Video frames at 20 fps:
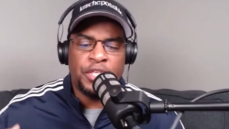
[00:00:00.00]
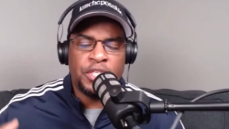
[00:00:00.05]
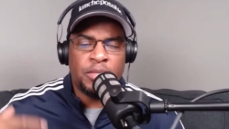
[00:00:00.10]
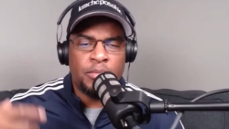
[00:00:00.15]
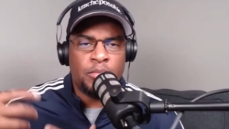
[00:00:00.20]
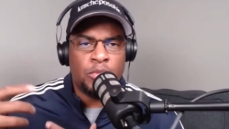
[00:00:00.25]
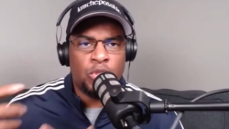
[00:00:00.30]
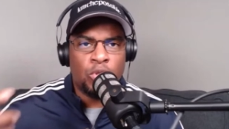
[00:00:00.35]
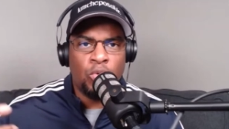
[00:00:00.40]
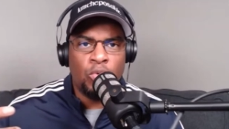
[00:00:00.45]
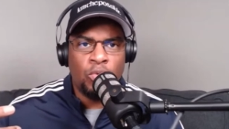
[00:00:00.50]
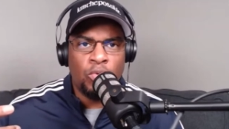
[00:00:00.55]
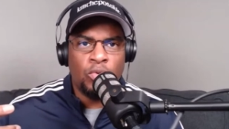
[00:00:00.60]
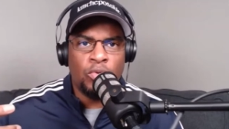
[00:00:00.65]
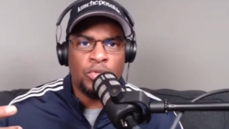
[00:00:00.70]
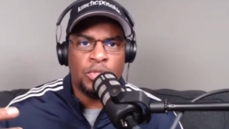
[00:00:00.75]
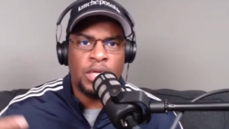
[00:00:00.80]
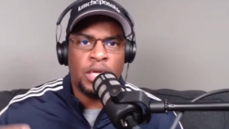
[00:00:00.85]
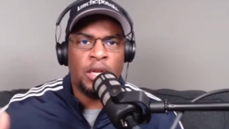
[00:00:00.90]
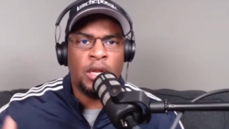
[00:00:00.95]
some
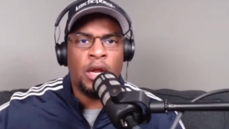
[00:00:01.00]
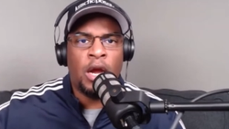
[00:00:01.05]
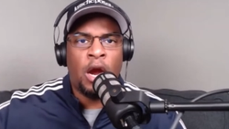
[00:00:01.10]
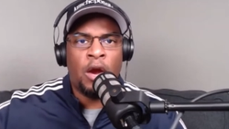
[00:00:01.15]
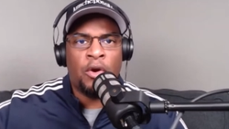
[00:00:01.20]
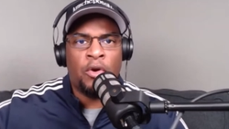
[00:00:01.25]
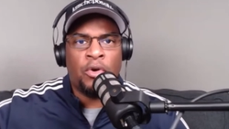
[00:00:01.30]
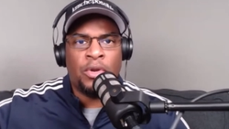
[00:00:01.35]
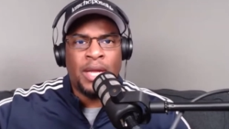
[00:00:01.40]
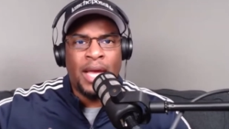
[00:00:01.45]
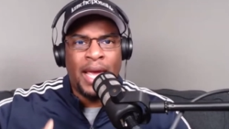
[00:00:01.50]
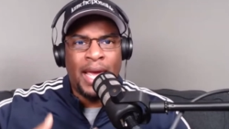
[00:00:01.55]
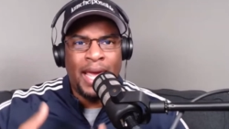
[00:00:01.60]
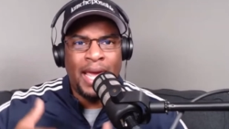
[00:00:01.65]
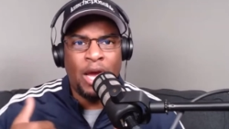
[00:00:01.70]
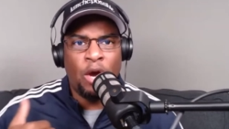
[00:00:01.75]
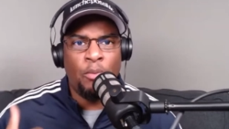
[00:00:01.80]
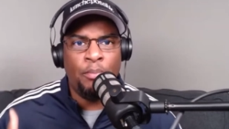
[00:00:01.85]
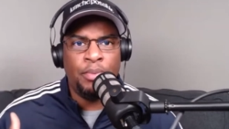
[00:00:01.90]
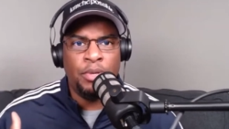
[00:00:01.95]
tools that are going to
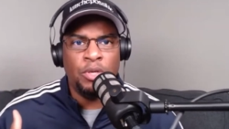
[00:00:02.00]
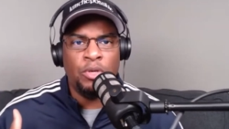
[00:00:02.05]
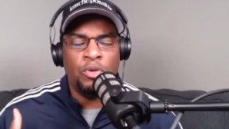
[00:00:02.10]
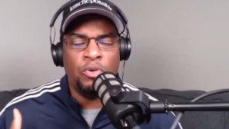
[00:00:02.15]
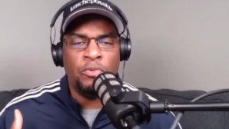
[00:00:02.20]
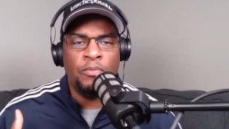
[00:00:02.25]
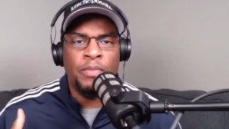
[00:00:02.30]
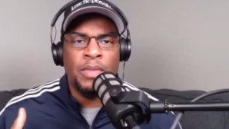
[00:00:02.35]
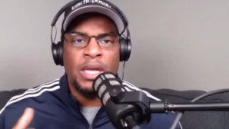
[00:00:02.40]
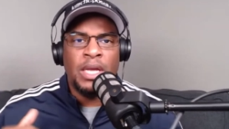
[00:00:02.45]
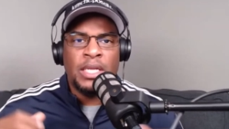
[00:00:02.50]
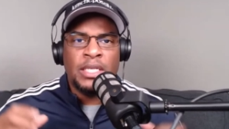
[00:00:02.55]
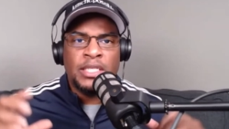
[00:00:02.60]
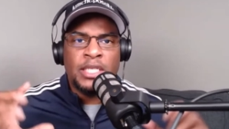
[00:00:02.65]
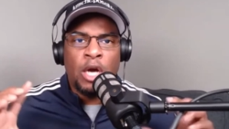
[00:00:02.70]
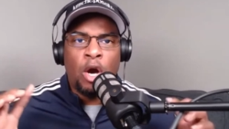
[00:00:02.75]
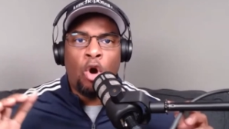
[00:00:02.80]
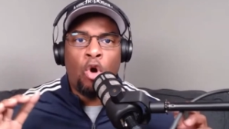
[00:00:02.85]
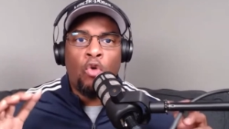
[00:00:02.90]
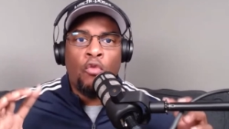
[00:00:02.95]
help you
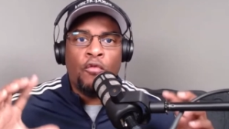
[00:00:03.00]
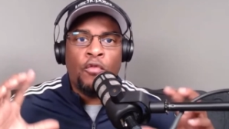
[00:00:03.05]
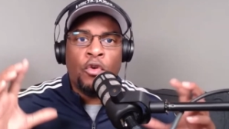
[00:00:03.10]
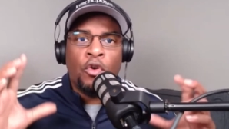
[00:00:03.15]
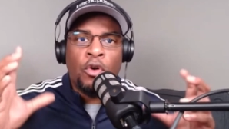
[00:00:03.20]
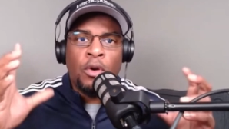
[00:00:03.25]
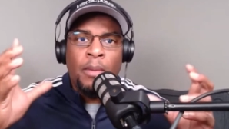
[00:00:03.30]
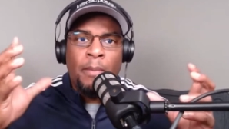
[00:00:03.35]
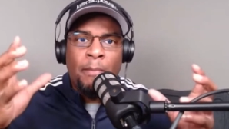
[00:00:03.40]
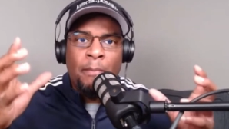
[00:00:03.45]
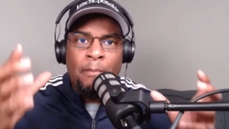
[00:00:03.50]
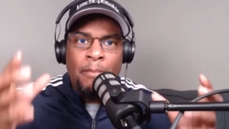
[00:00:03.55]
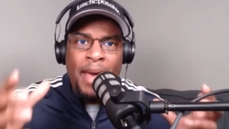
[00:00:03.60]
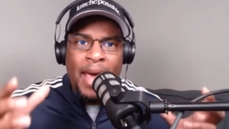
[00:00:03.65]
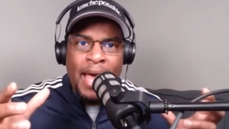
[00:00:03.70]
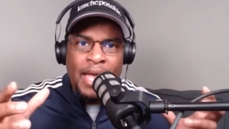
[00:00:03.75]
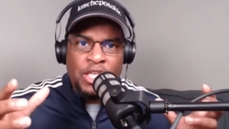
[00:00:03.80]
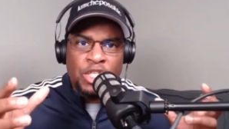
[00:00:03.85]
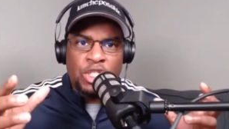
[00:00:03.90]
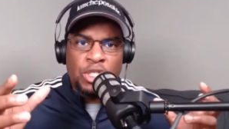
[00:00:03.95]
to
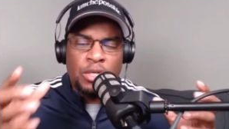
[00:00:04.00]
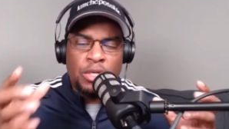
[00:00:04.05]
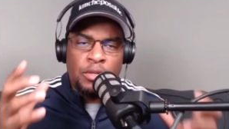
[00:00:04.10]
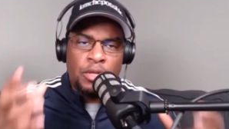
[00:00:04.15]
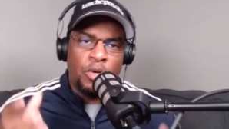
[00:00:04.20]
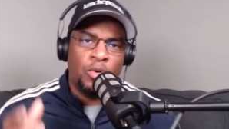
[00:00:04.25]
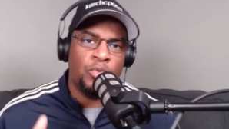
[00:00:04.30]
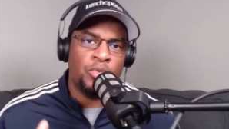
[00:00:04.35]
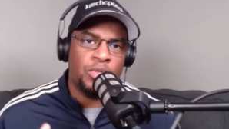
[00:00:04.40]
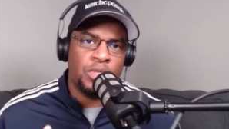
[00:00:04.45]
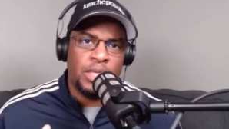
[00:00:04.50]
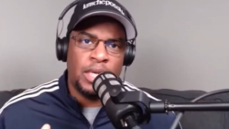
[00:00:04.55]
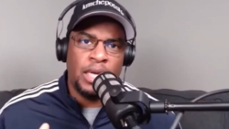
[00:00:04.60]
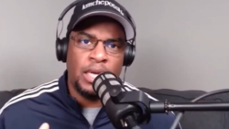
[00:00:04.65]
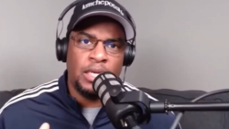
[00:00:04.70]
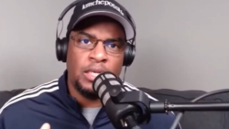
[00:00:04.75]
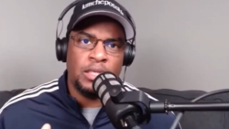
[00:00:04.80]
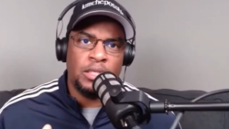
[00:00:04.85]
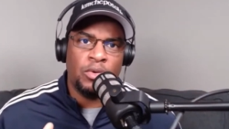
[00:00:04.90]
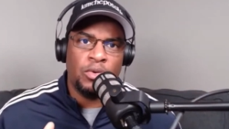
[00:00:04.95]
overmatch those
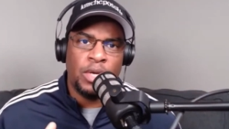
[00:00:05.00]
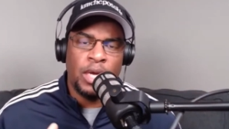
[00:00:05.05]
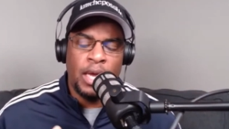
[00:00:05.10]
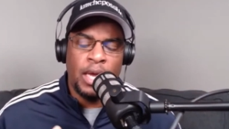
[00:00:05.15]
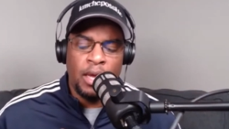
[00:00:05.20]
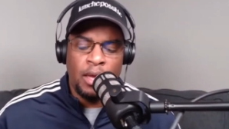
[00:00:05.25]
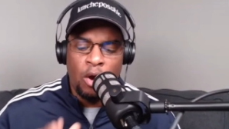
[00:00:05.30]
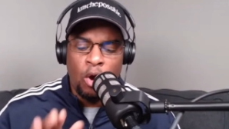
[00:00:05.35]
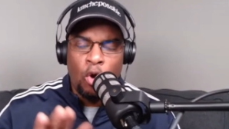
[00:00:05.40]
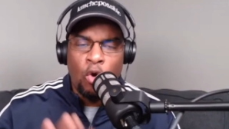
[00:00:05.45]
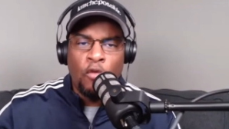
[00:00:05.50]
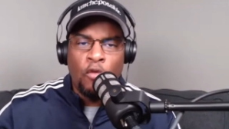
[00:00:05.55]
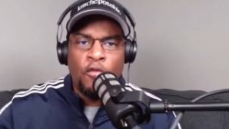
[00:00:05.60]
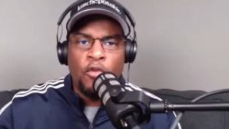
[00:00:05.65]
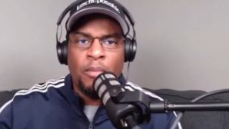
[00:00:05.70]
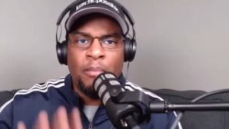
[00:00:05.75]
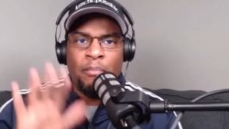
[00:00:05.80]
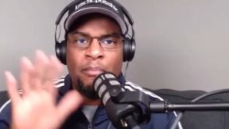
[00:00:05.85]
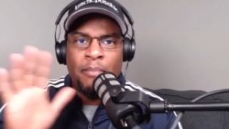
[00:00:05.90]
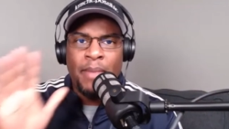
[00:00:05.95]
things. Okay.
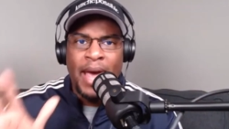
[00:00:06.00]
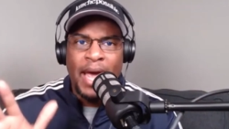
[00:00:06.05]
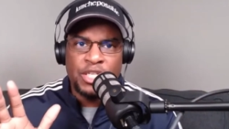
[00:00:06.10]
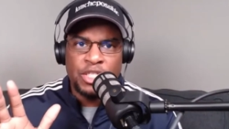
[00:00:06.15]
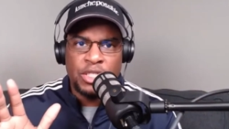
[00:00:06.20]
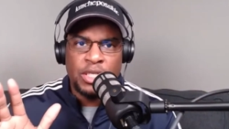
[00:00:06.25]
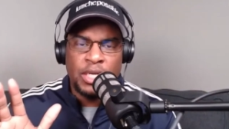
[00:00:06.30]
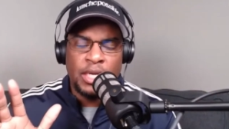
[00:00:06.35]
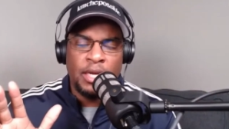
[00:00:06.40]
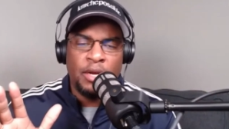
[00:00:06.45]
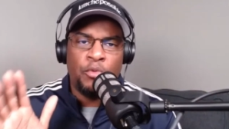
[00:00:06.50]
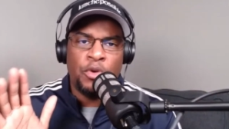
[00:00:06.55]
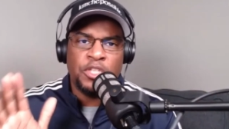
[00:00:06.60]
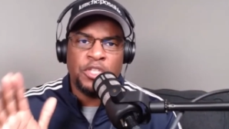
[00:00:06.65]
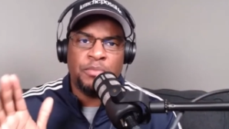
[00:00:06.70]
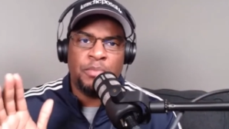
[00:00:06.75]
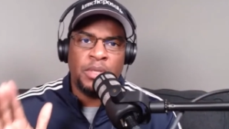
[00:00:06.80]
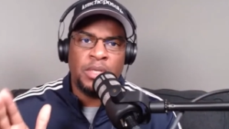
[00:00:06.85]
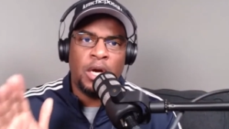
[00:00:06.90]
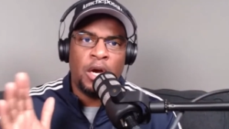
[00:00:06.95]
Overmatching
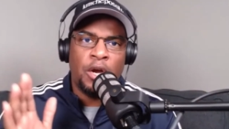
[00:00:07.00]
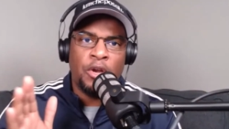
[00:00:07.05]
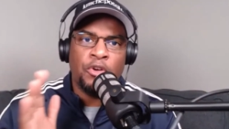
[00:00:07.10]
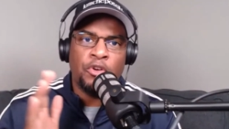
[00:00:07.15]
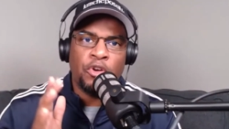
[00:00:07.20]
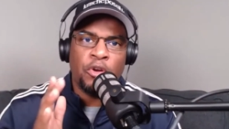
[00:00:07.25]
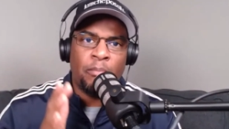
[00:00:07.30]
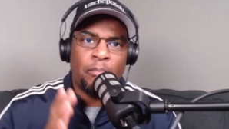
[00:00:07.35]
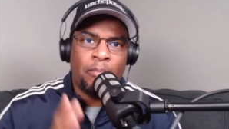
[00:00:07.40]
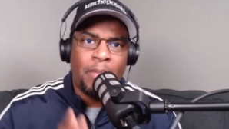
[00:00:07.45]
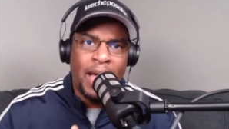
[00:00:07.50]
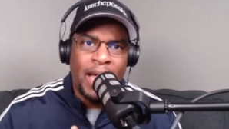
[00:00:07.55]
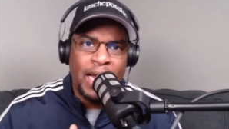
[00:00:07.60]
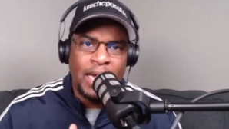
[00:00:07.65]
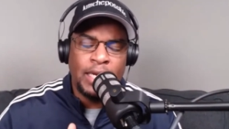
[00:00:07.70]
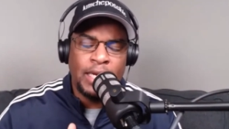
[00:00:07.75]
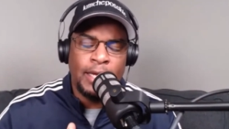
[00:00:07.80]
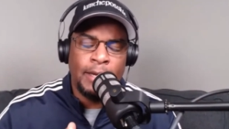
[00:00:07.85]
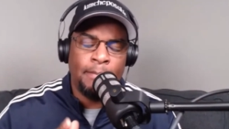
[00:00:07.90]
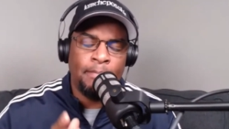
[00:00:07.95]
what's been
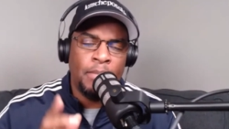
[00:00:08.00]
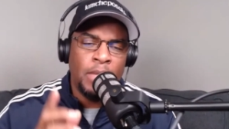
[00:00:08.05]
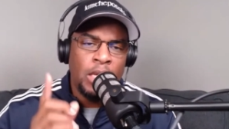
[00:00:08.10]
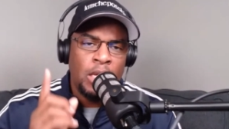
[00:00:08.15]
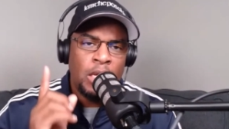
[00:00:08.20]
undermining